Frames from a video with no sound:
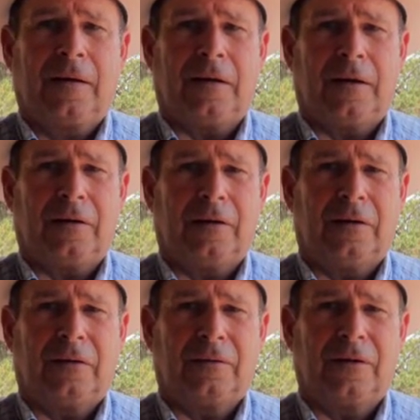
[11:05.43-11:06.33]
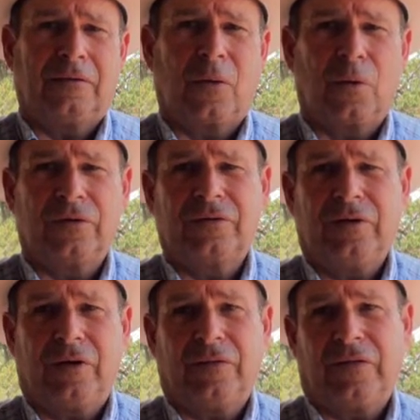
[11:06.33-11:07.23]
And of course,
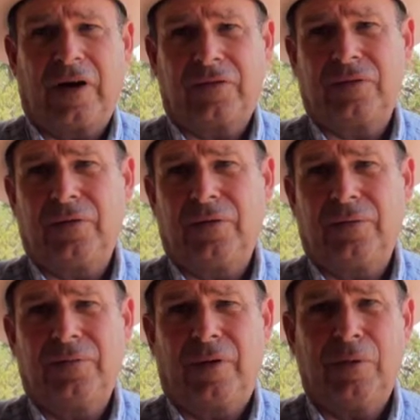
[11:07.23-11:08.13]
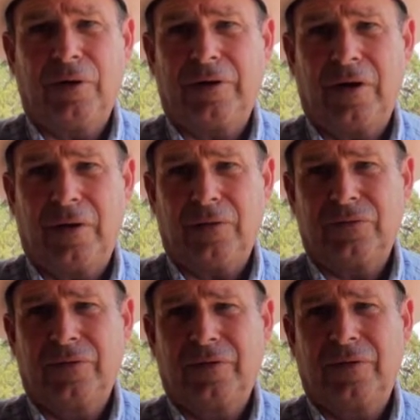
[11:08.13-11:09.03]
you know, the faster a bullet
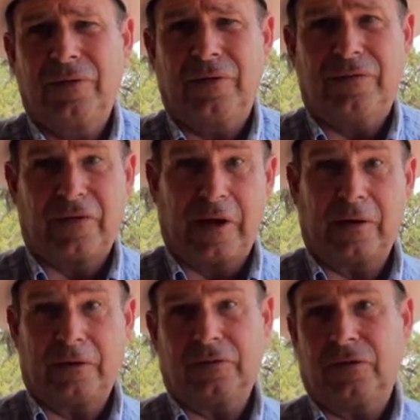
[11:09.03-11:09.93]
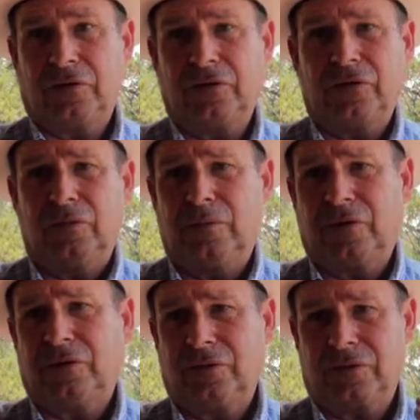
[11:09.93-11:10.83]
goes, the flatter it's going to shoot,
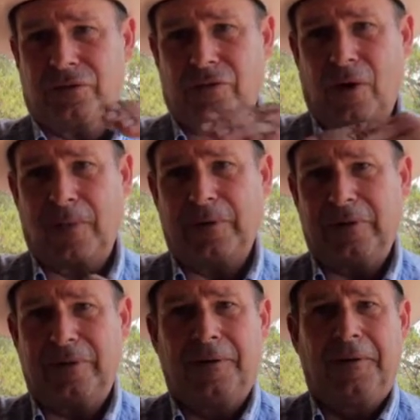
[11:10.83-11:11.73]
because it's dropping